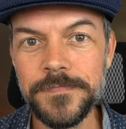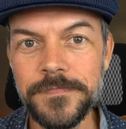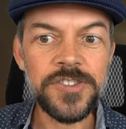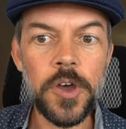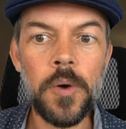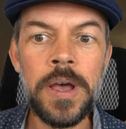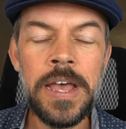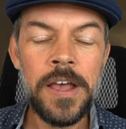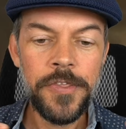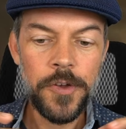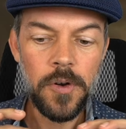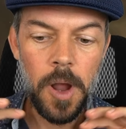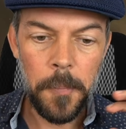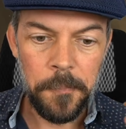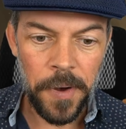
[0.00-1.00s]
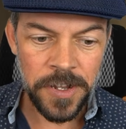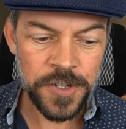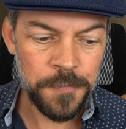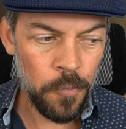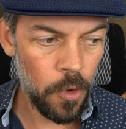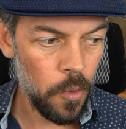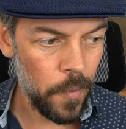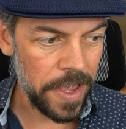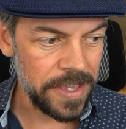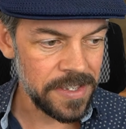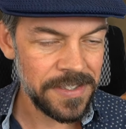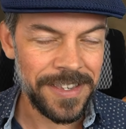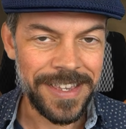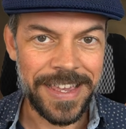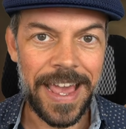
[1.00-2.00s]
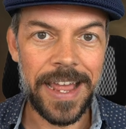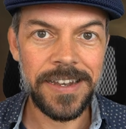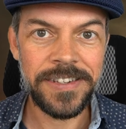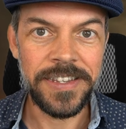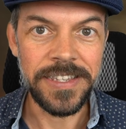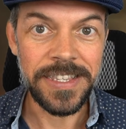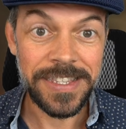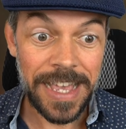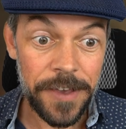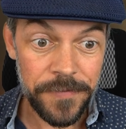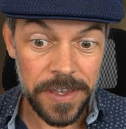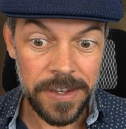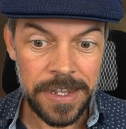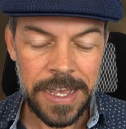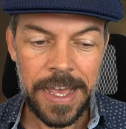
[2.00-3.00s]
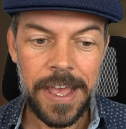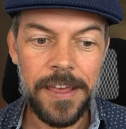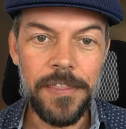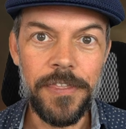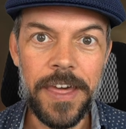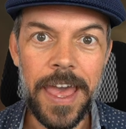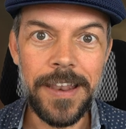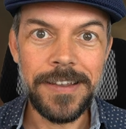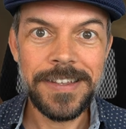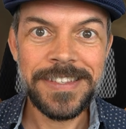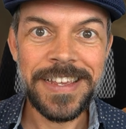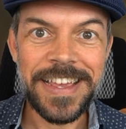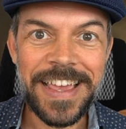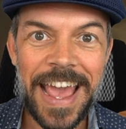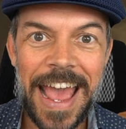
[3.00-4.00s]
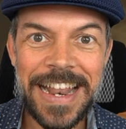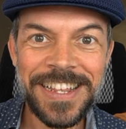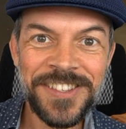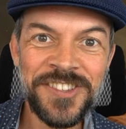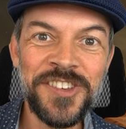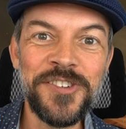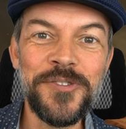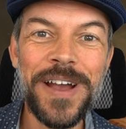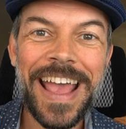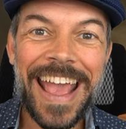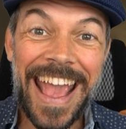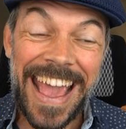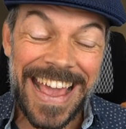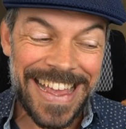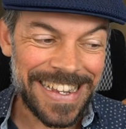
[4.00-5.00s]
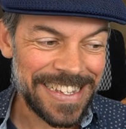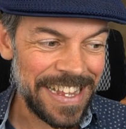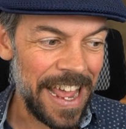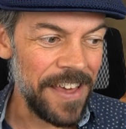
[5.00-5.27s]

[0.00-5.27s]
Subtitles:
So there are a bunch more ways to get to 7 than to get to 8,